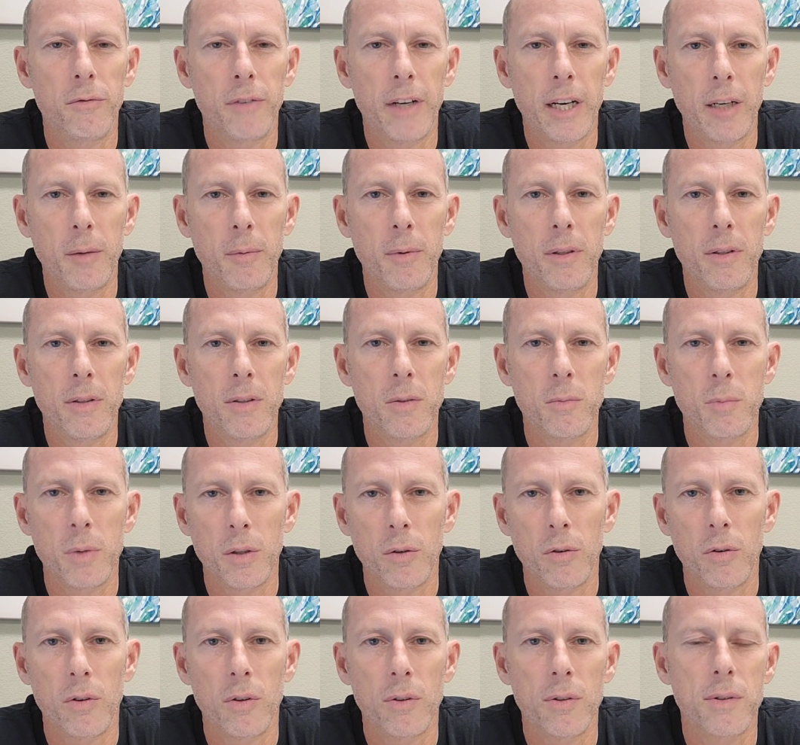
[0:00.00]
vitamins,
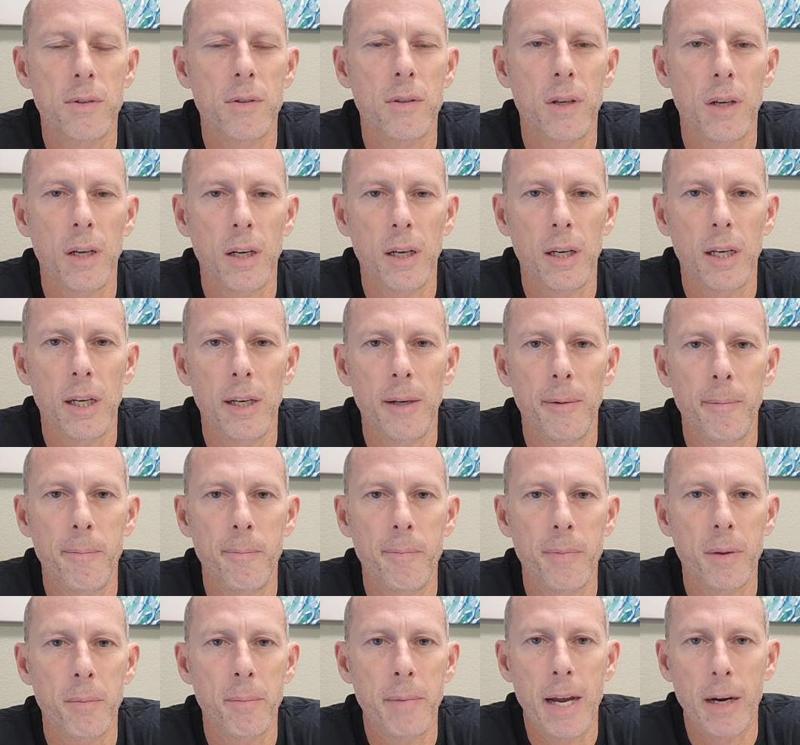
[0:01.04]
minerals,
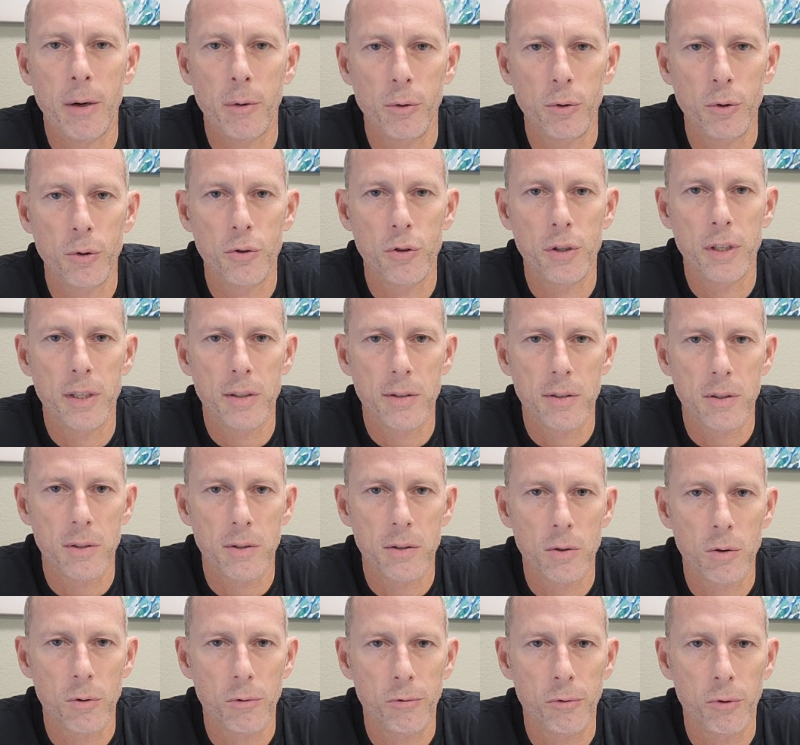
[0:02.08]
macronutrients, and
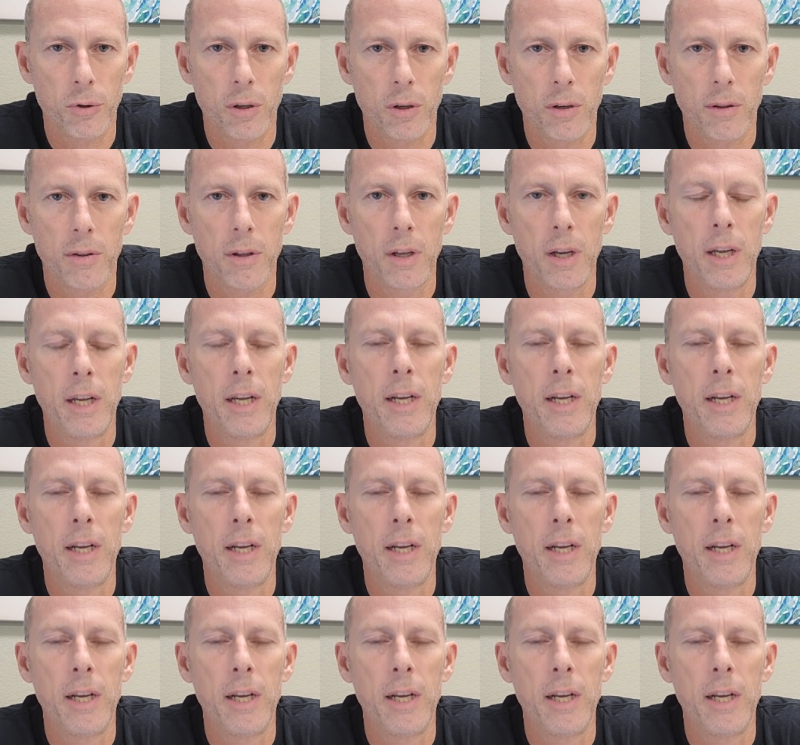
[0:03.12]
so forth.